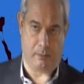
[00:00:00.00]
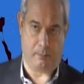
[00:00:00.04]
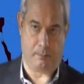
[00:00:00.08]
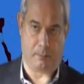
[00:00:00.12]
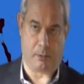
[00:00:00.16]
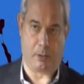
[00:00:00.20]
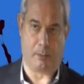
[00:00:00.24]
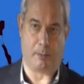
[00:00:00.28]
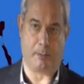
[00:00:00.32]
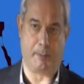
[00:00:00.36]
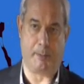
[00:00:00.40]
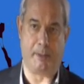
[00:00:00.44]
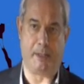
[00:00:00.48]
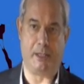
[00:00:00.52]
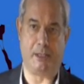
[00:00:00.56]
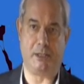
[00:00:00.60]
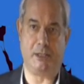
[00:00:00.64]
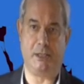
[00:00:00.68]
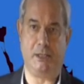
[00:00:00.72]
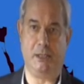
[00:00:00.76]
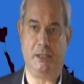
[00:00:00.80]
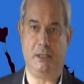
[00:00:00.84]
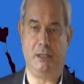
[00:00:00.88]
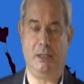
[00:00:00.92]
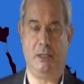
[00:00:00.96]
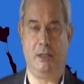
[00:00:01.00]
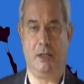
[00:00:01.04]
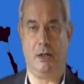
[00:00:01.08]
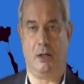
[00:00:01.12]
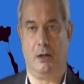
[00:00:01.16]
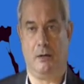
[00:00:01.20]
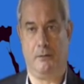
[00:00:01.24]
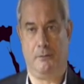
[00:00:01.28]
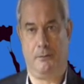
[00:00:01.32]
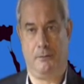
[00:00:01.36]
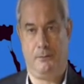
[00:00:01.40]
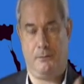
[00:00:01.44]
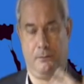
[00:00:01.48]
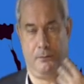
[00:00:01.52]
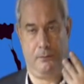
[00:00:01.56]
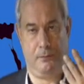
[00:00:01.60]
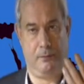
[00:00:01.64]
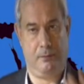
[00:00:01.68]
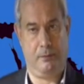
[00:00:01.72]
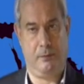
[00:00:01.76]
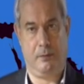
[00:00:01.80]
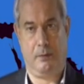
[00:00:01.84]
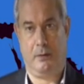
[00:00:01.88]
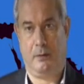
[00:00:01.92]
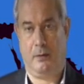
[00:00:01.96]
probability of
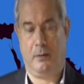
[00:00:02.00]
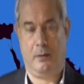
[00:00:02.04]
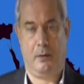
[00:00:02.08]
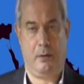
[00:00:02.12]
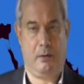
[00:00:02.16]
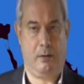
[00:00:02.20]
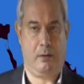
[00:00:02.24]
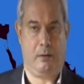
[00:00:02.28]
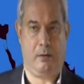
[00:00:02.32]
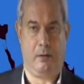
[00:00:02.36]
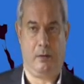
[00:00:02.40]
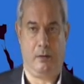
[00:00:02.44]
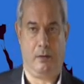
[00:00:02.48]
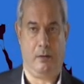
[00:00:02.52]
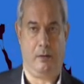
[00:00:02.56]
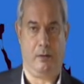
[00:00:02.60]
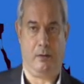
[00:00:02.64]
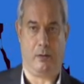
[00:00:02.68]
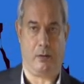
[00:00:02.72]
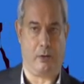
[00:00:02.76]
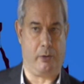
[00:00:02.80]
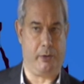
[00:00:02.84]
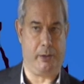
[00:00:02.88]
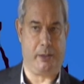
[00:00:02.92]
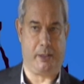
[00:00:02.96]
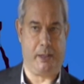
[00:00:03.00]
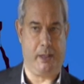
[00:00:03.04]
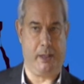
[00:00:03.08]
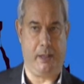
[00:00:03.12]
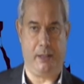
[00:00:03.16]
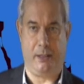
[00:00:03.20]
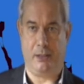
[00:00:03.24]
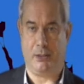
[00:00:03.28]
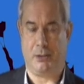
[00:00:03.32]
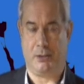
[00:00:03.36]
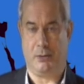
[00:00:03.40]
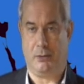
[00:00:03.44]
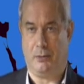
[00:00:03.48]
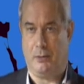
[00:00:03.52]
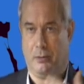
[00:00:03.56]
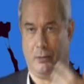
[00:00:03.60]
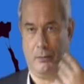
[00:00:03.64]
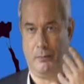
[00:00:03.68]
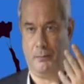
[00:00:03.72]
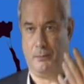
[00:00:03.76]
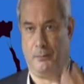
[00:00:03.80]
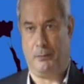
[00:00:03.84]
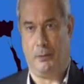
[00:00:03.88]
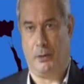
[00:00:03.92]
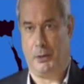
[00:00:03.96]
hurricanes or
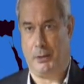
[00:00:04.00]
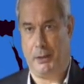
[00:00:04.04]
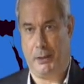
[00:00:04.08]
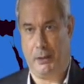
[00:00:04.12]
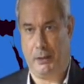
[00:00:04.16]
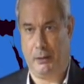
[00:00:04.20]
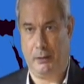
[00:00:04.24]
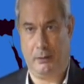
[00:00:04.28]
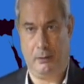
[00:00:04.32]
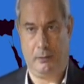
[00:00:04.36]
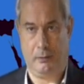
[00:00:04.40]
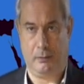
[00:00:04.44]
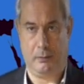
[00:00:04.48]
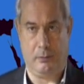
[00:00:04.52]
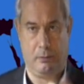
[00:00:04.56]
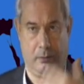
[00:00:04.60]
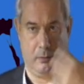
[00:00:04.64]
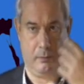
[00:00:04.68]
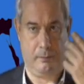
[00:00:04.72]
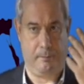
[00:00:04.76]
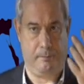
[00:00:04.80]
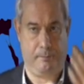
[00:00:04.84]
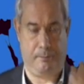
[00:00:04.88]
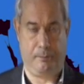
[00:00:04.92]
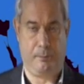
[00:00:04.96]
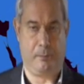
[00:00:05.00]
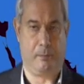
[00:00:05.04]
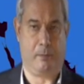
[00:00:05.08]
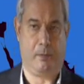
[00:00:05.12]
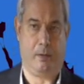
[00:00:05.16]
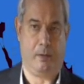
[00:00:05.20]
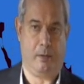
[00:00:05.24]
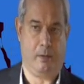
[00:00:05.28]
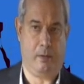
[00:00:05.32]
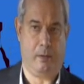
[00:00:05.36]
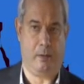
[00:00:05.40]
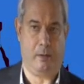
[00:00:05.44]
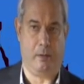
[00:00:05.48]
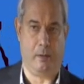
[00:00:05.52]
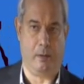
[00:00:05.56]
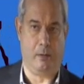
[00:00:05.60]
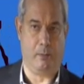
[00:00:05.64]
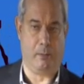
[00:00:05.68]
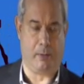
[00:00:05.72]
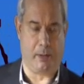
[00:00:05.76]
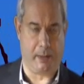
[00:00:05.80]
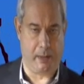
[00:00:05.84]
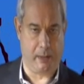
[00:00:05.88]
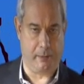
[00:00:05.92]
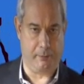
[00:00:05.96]
flooding or
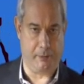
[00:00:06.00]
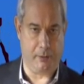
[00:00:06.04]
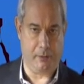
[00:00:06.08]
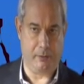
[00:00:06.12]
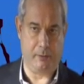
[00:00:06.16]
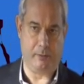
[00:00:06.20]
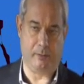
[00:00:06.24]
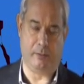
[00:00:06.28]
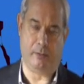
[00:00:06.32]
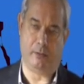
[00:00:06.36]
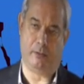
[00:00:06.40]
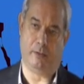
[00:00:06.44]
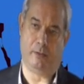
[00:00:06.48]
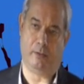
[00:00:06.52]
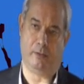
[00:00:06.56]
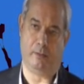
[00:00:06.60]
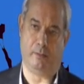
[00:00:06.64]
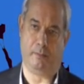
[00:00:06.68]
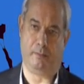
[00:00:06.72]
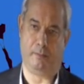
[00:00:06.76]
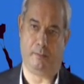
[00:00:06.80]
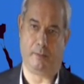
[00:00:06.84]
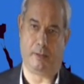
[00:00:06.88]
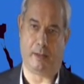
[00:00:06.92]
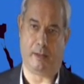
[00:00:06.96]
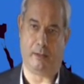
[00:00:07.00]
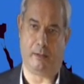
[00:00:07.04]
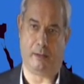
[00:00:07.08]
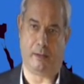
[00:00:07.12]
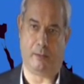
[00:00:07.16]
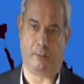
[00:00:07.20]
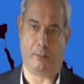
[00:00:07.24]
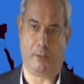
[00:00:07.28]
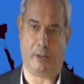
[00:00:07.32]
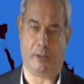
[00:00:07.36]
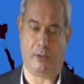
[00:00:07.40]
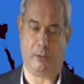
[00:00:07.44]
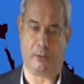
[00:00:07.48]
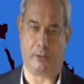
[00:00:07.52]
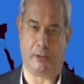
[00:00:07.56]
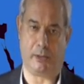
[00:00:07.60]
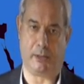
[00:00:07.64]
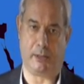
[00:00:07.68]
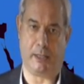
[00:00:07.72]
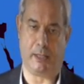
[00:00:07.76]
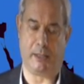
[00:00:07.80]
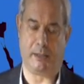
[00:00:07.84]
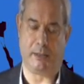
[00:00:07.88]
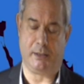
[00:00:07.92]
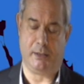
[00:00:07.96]
whatever that we're looking
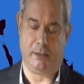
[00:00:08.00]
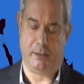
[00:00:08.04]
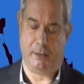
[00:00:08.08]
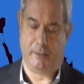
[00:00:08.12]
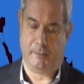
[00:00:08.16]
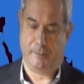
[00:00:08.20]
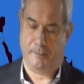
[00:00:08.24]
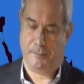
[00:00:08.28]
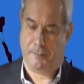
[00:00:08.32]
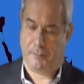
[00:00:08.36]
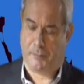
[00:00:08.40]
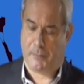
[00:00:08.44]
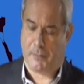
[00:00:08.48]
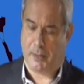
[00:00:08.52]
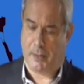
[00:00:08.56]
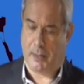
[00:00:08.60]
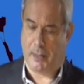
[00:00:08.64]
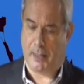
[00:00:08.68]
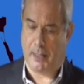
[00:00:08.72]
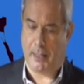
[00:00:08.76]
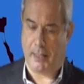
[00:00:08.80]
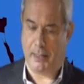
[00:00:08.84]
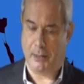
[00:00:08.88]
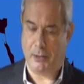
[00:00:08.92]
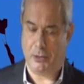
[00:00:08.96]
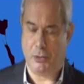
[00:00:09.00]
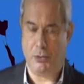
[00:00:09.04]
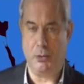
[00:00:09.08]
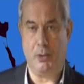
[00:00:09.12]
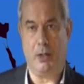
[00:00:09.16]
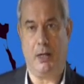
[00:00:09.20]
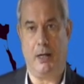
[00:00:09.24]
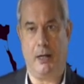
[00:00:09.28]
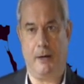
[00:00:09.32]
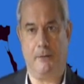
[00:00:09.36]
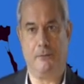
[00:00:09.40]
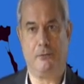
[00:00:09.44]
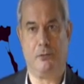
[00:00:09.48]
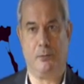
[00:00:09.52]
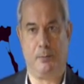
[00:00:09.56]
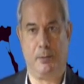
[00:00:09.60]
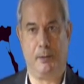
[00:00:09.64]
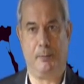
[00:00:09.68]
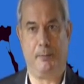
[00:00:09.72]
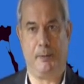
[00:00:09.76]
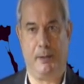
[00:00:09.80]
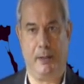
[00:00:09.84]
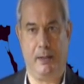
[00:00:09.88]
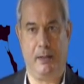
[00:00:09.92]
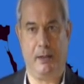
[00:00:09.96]
at. And you have to
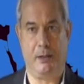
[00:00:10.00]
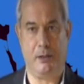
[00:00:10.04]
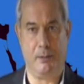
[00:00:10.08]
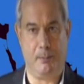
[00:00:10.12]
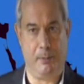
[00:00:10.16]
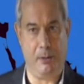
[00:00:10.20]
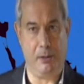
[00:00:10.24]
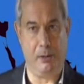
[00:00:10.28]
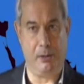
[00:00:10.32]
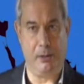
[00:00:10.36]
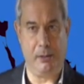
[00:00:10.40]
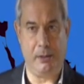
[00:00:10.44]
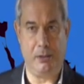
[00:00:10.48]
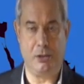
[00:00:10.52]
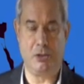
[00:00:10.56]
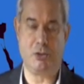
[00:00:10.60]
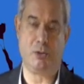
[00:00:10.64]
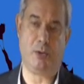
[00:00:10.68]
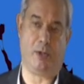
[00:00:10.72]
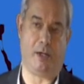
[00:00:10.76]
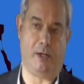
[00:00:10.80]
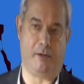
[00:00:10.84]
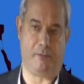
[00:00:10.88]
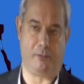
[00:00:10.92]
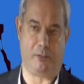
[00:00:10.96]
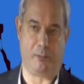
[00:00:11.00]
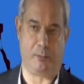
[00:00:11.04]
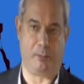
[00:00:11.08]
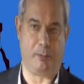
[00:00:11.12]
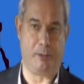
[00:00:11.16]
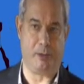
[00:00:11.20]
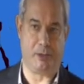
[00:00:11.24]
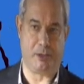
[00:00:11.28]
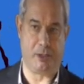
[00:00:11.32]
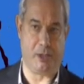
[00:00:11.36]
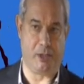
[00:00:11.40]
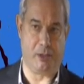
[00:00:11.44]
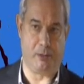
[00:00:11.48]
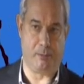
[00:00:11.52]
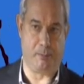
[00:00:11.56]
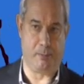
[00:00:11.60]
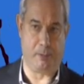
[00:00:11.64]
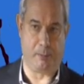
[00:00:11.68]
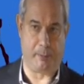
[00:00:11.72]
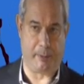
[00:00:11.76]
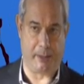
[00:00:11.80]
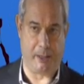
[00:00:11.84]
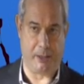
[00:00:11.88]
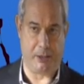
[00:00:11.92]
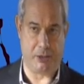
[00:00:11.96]
prepare the buildings, you have to
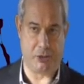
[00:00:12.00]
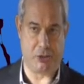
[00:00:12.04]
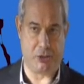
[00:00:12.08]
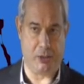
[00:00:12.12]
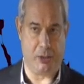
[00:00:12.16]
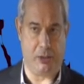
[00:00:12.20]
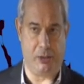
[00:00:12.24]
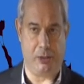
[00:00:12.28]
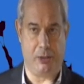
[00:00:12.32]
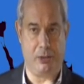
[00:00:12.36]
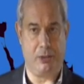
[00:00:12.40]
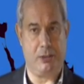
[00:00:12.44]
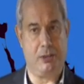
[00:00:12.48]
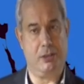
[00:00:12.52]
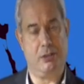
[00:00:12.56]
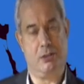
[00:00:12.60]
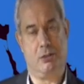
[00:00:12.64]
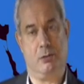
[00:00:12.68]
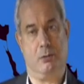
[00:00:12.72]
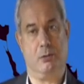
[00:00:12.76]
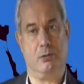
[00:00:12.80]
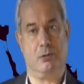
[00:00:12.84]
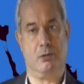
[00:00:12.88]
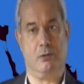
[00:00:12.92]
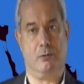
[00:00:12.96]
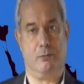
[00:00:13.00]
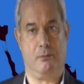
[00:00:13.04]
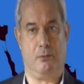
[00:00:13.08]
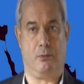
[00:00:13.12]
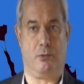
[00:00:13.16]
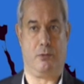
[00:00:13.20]
prepare the shelters and so on and so forth.